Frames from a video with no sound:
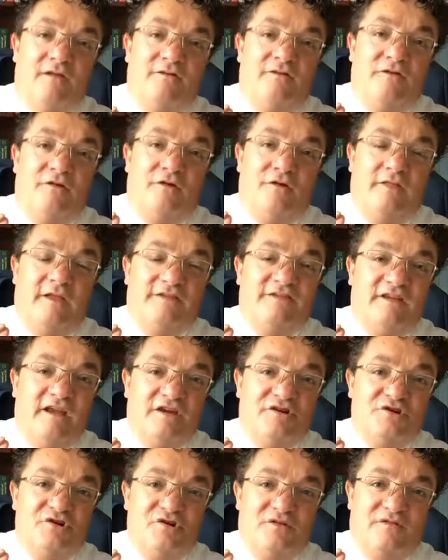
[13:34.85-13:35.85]
to this
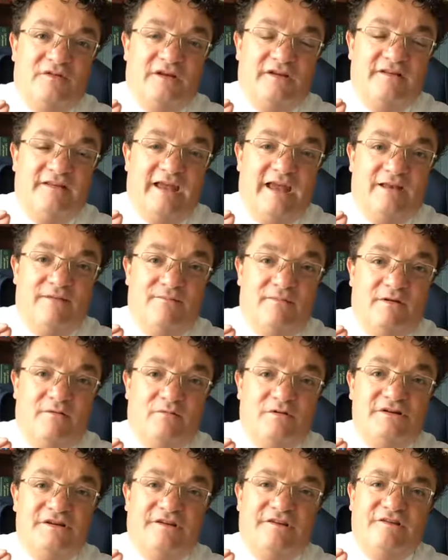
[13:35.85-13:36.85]
issue of contentment,
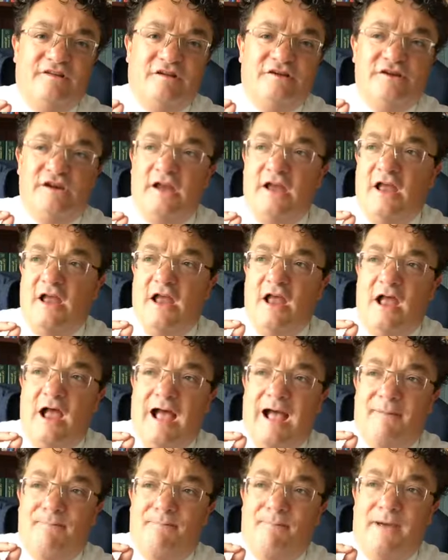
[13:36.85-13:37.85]
which is such a,
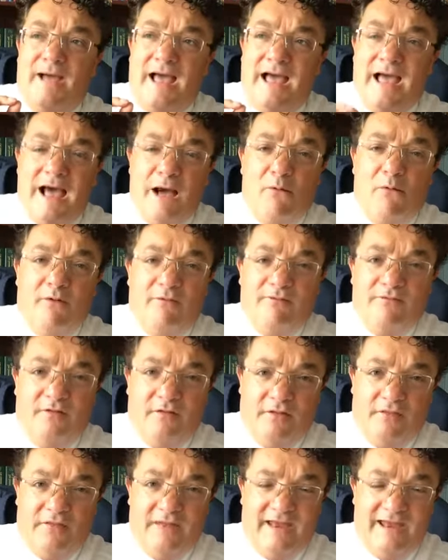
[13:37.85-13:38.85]
a
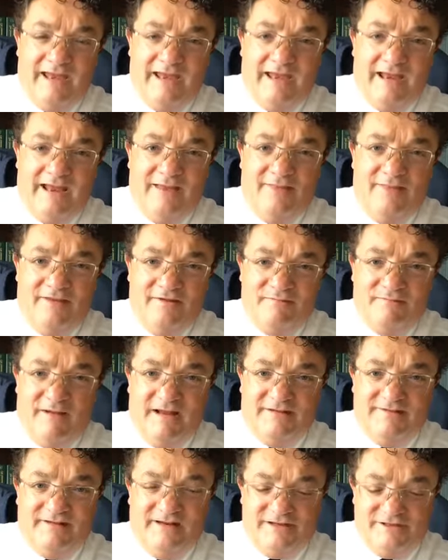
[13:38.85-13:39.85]
powerful thing in this
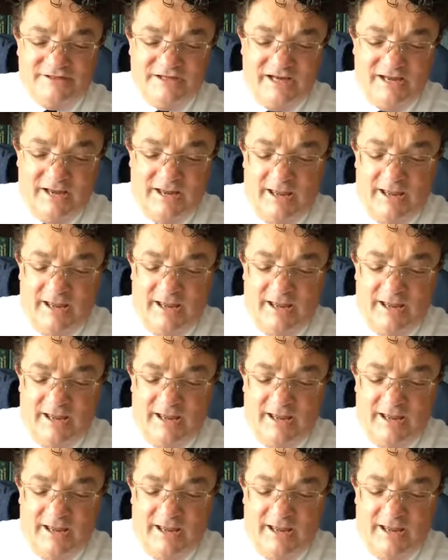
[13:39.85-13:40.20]
passage.